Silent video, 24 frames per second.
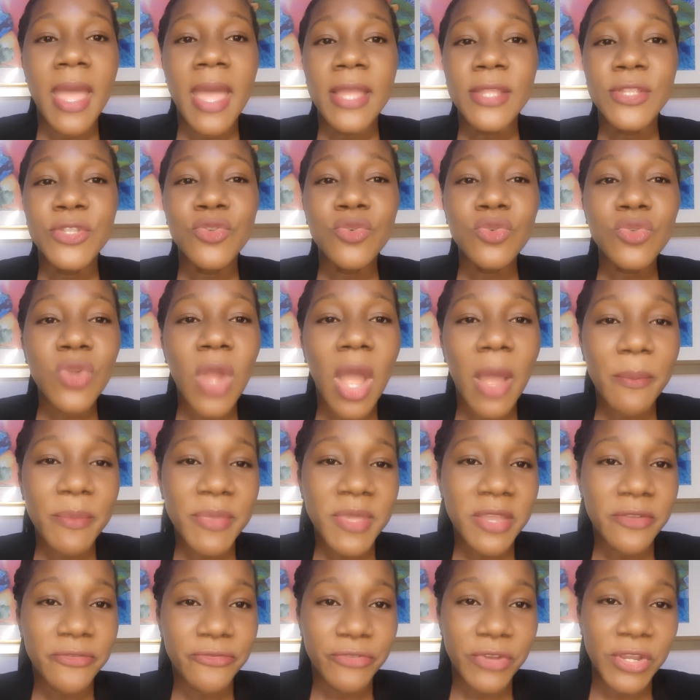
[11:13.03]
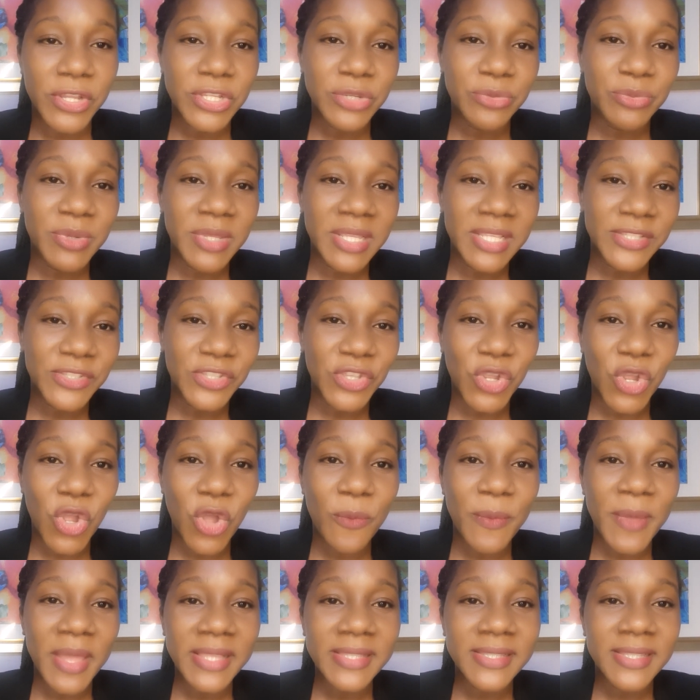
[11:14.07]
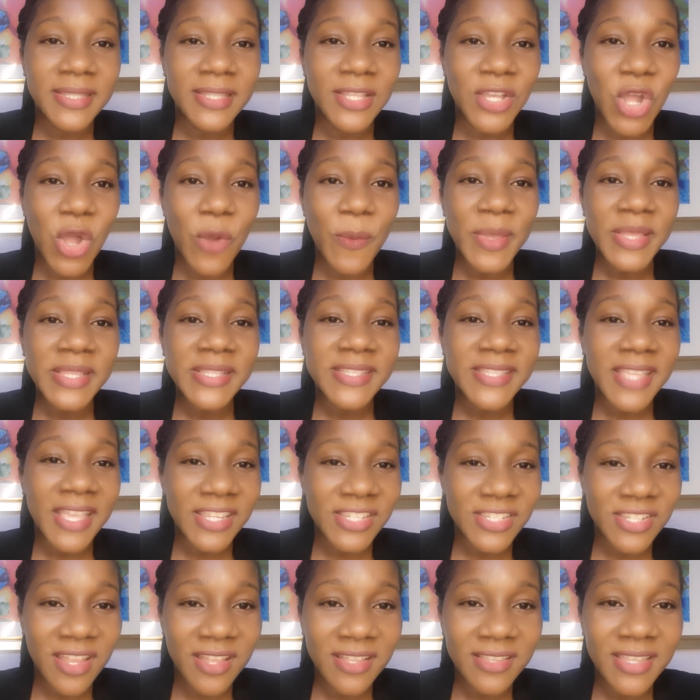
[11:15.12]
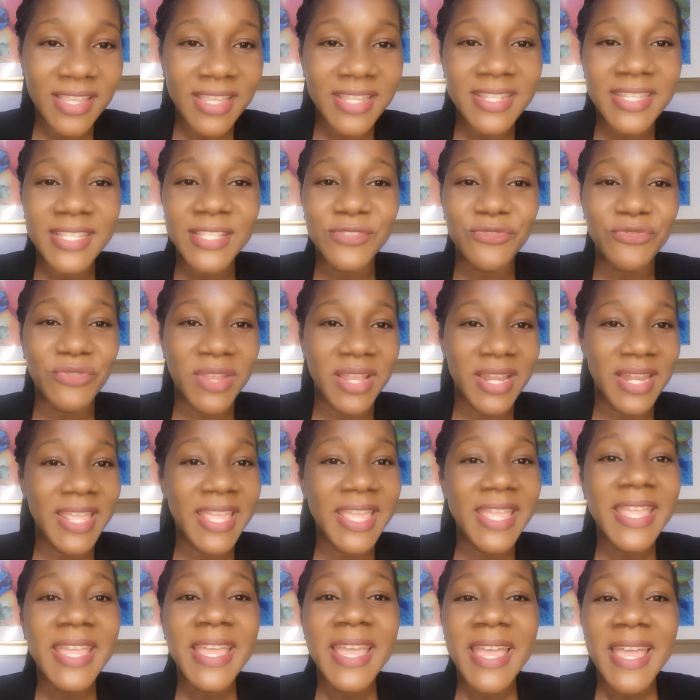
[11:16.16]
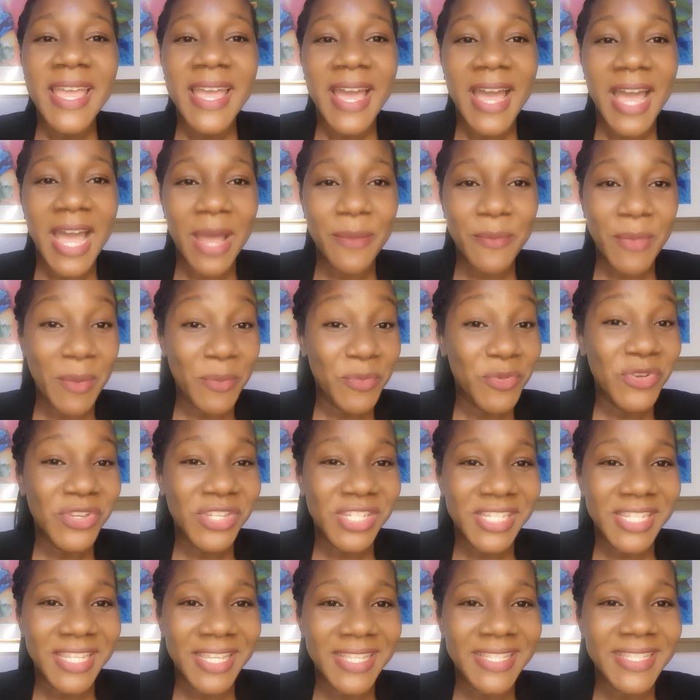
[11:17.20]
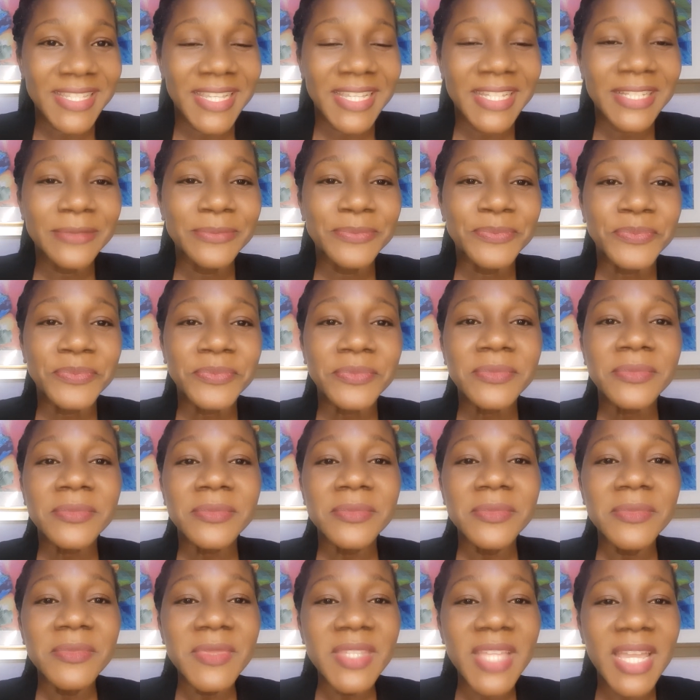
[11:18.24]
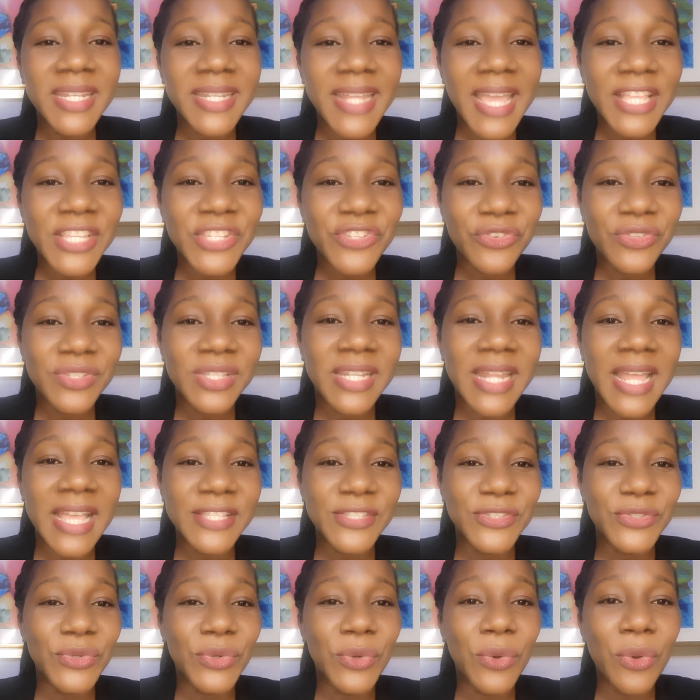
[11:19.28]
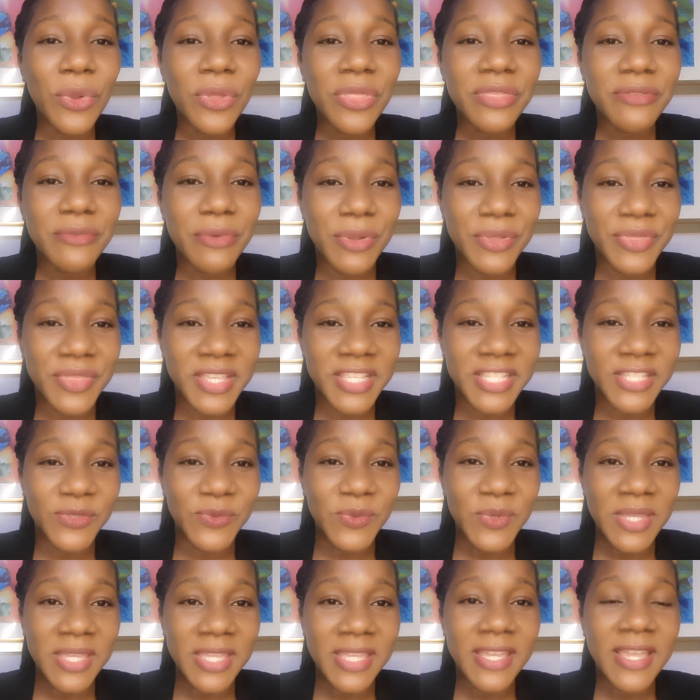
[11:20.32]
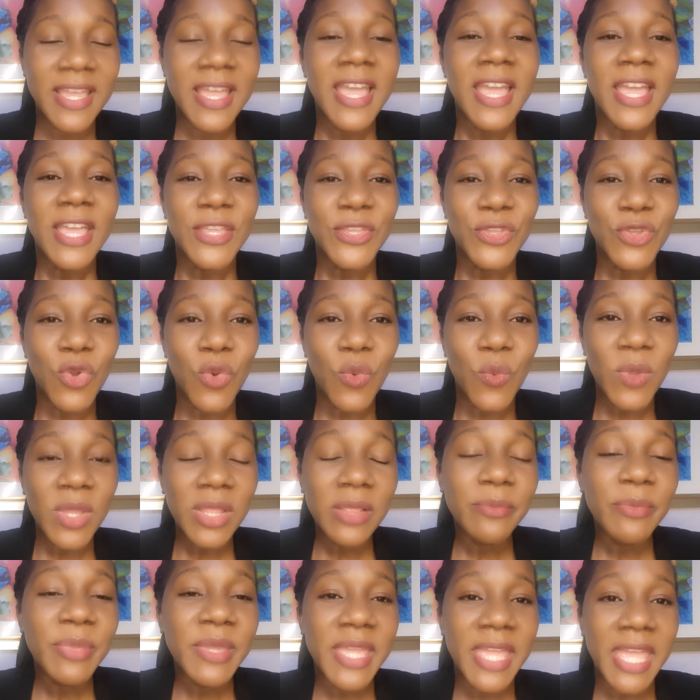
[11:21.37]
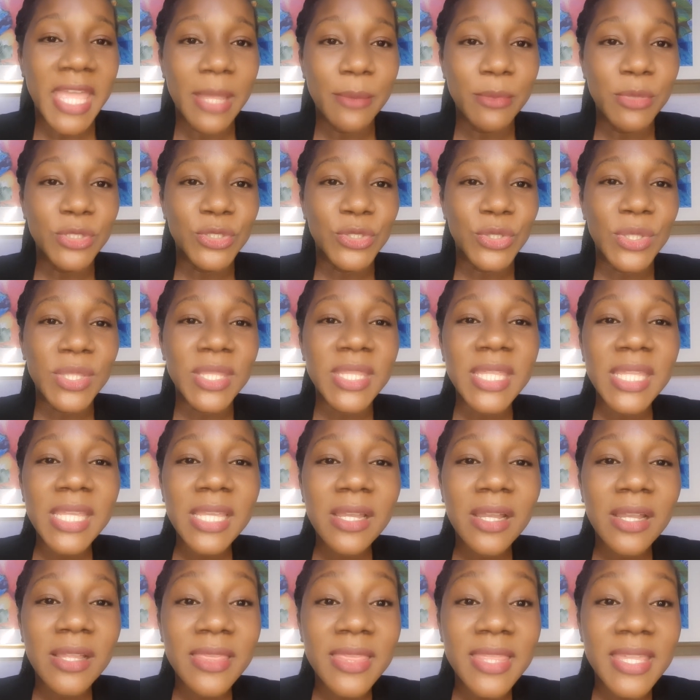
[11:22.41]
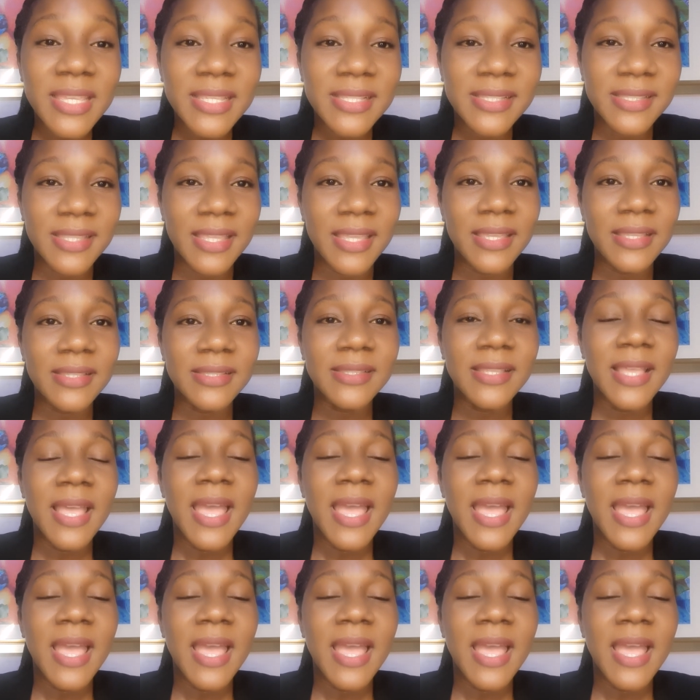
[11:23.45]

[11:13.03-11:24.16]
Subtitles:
Do not be afraid to place your comments in the comment section. It is really appreciated. And I trust that as you go through this week, you will be able to think on these things